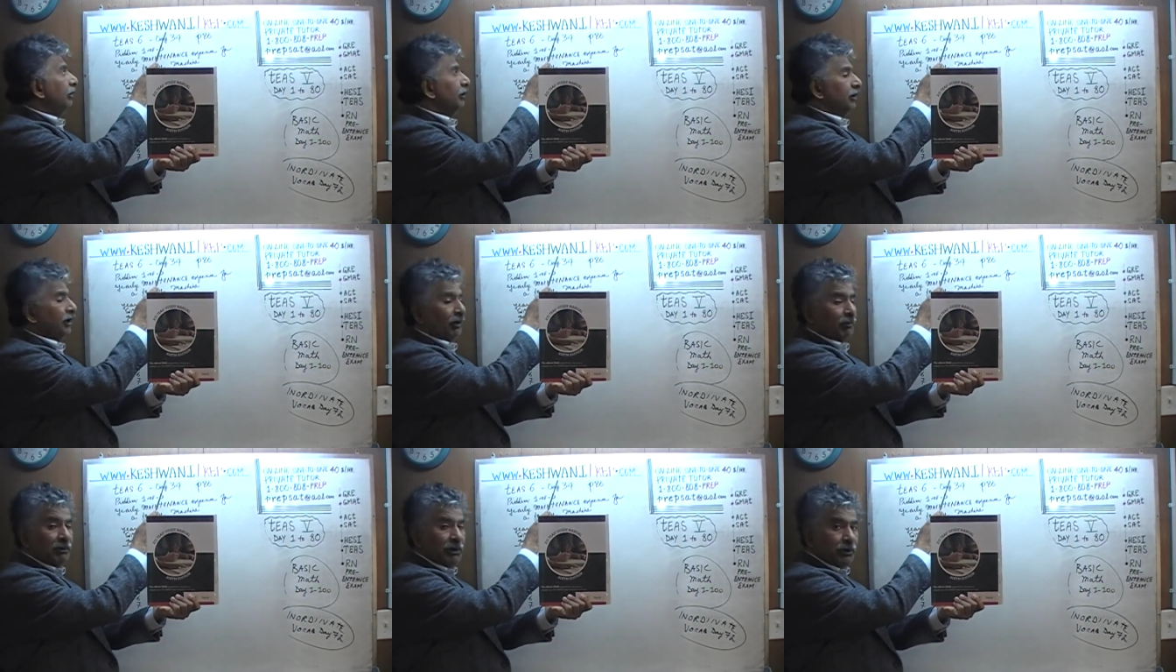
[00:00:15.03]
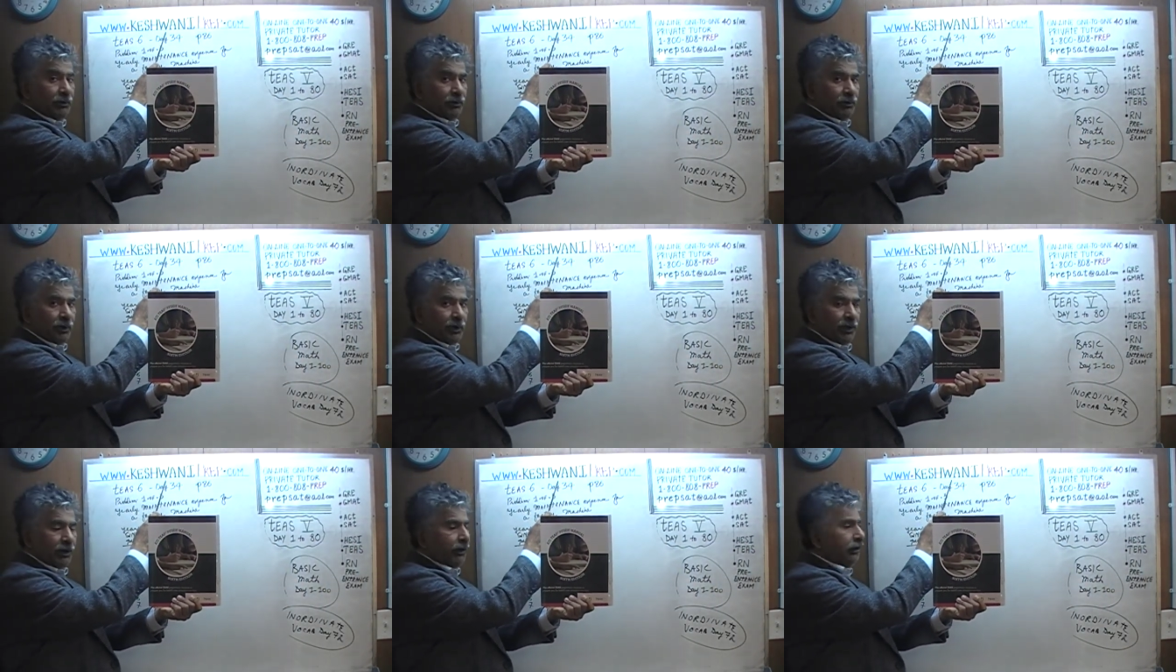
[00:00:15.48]

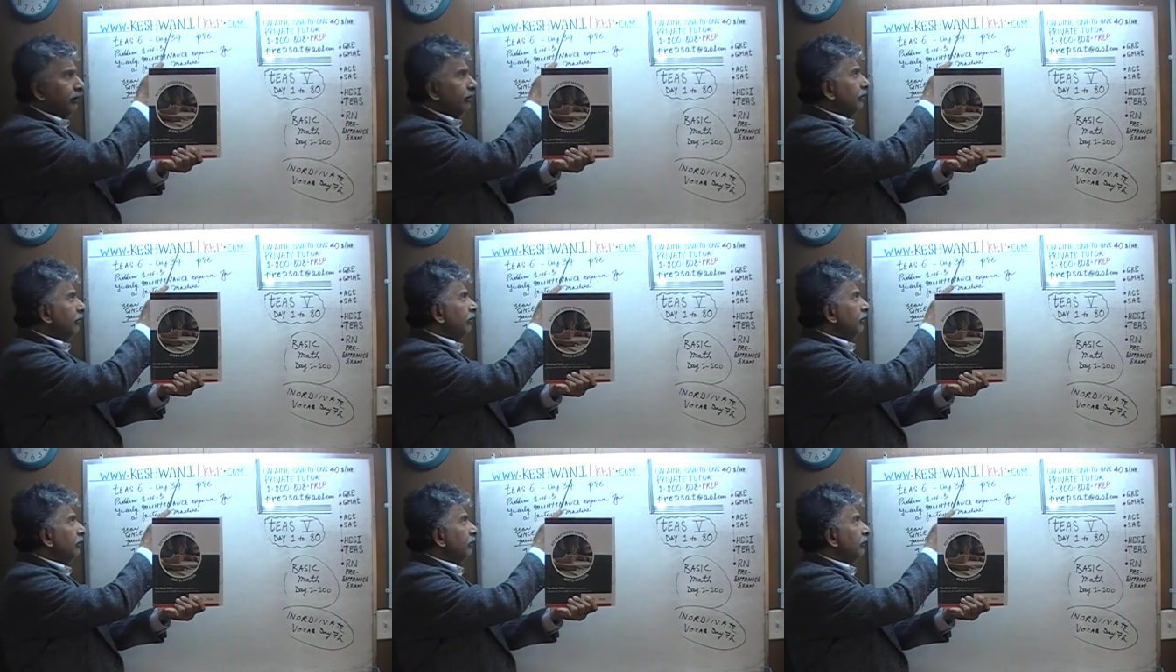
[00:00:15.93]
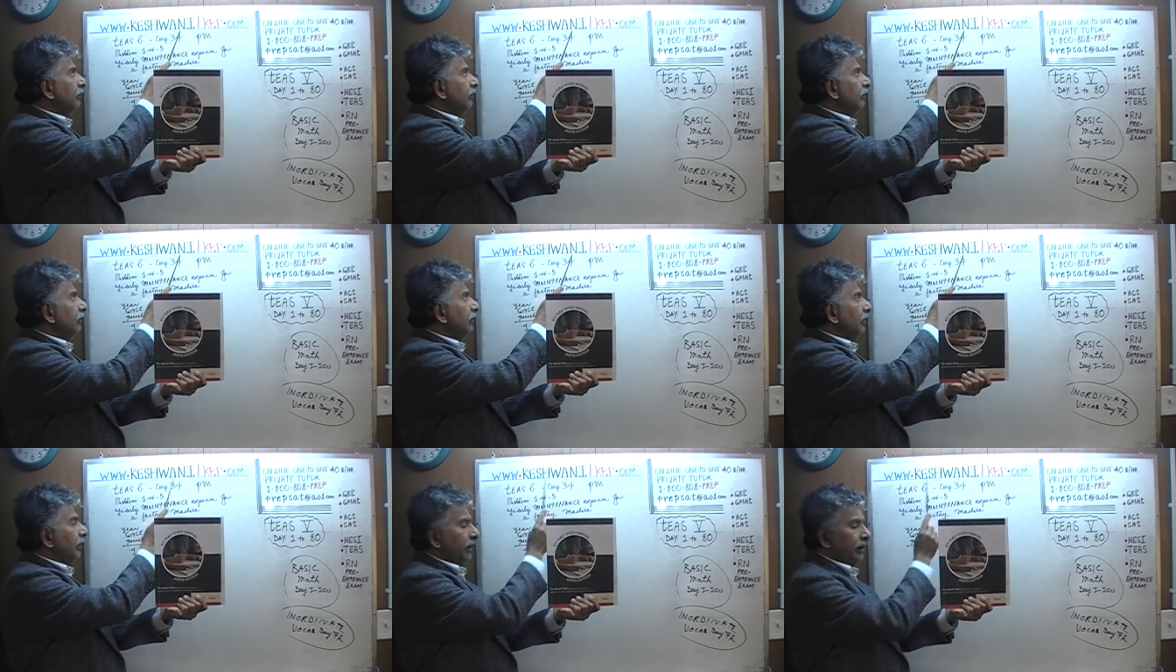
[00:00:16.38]
W A
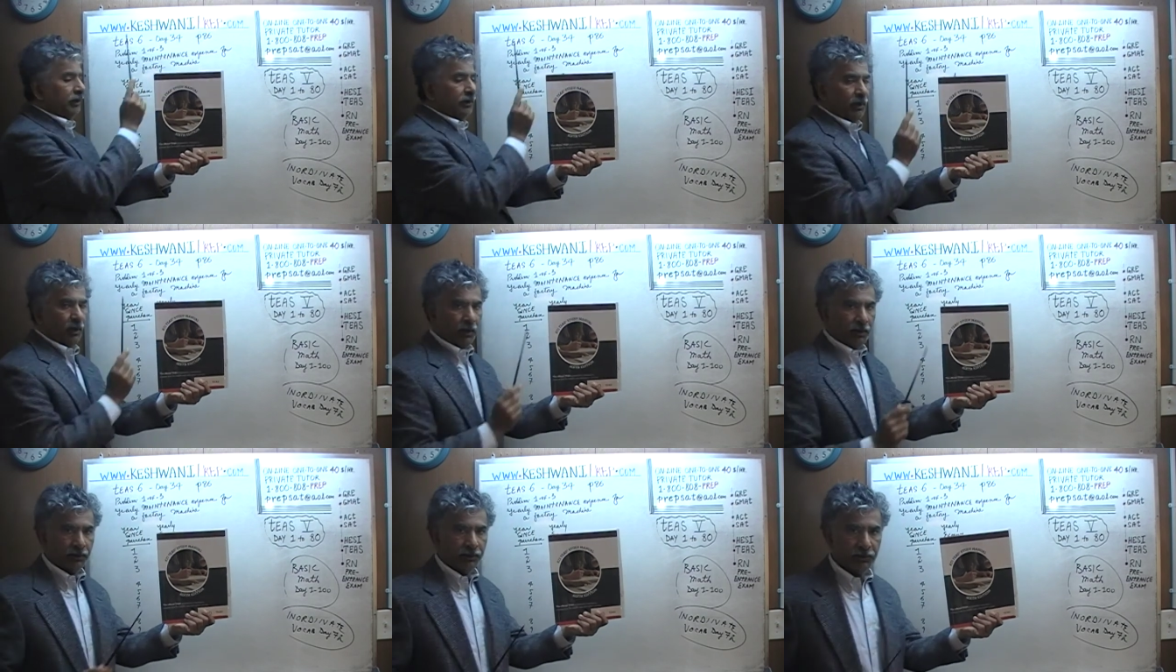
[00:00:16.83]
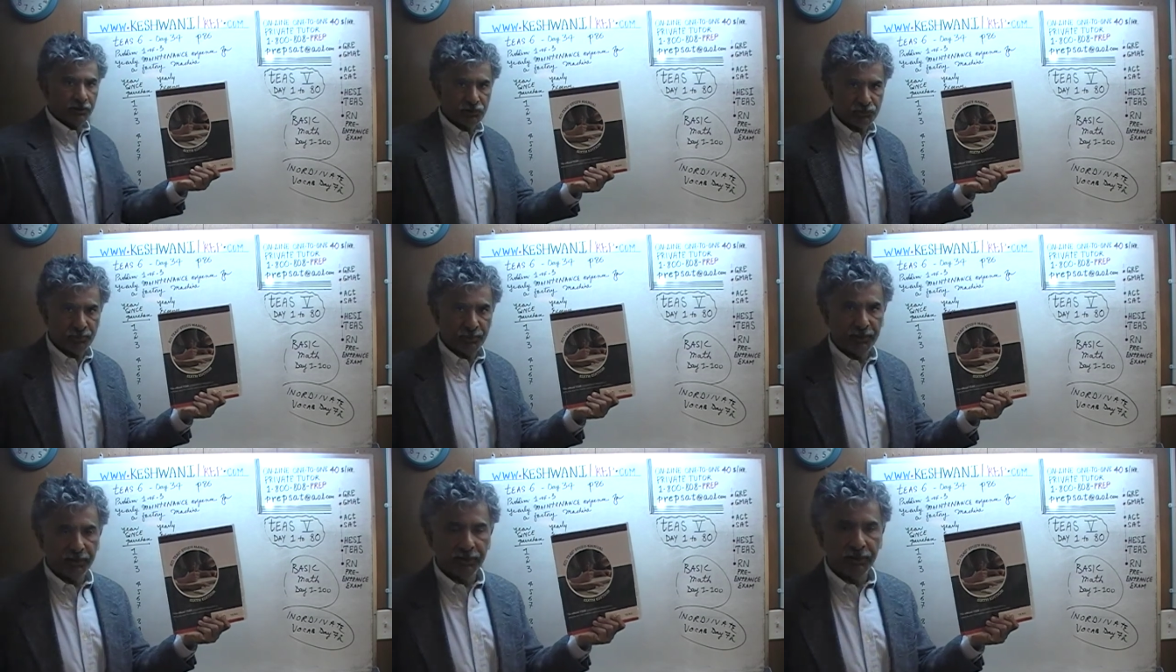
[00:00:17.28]
N I,
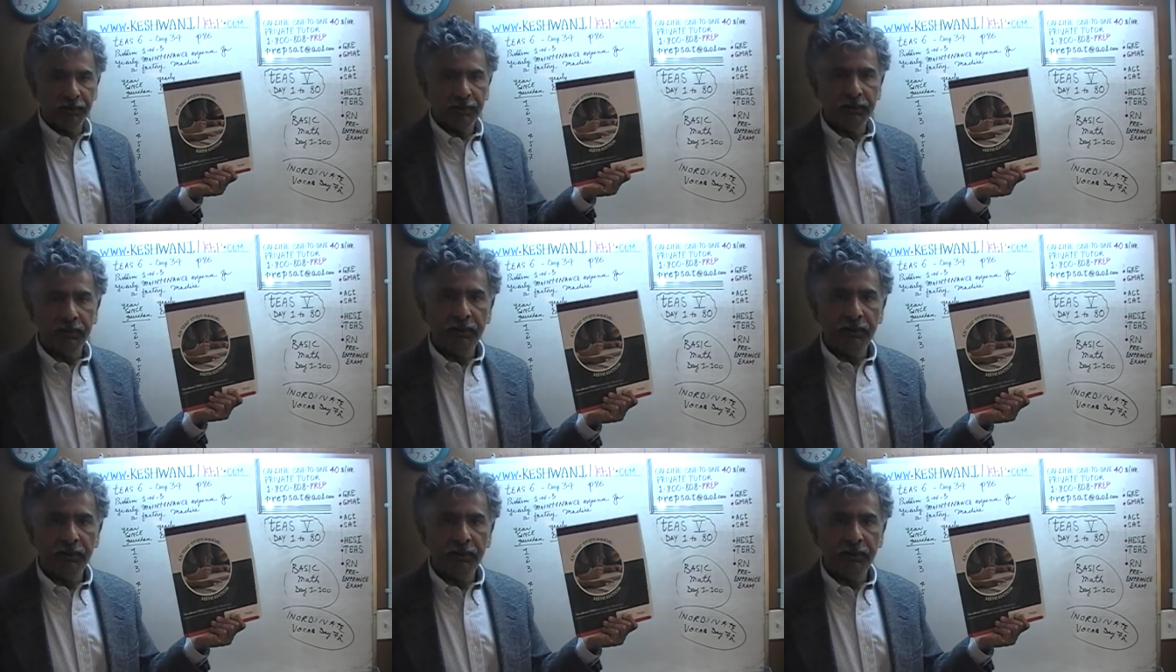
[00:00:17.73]
Keshwani.